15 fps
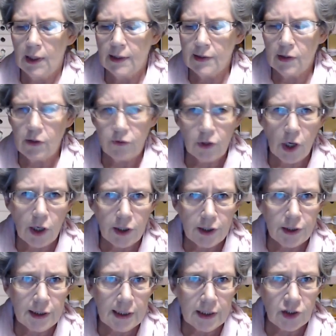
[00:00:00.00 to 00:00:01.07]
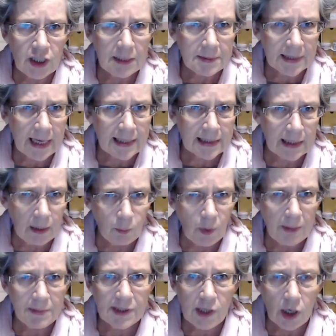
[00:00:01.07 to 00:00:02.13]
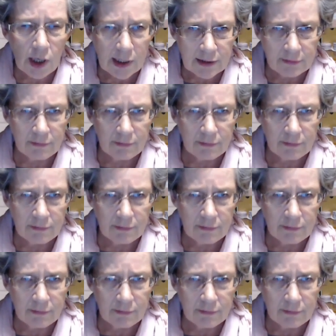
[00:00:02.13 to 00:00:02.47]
So if you go to the Cheapskates Club website,